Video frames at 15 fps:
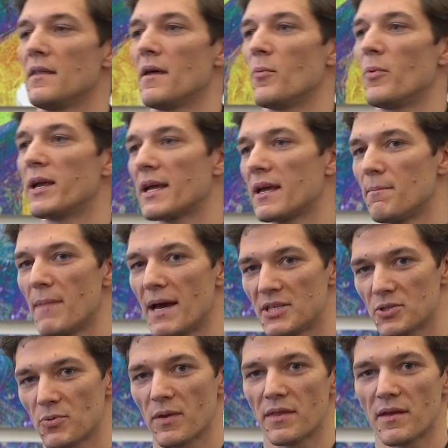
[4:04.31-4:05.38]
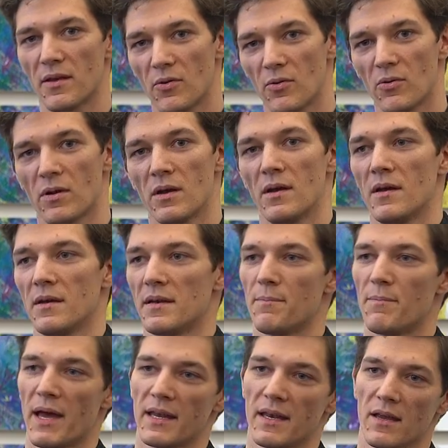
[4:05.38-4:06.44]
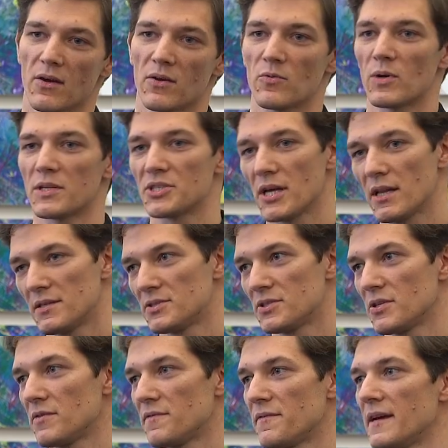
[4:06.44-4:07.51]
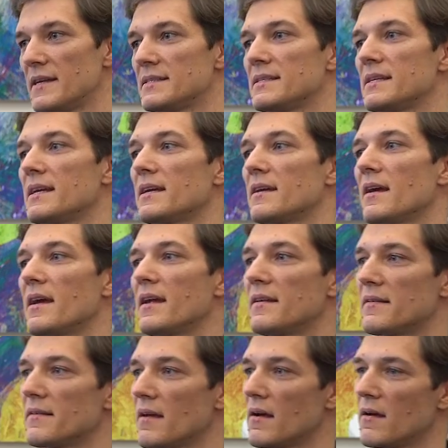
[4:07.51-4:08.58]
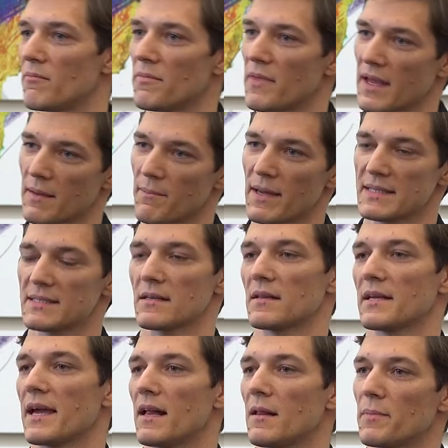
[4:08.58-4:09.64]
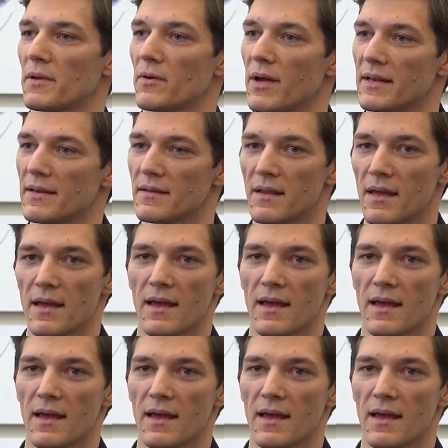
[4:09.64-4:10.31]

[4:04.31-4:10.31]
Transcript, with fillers: that we can match with you depending on what challenge you're facing, and they can basically help you at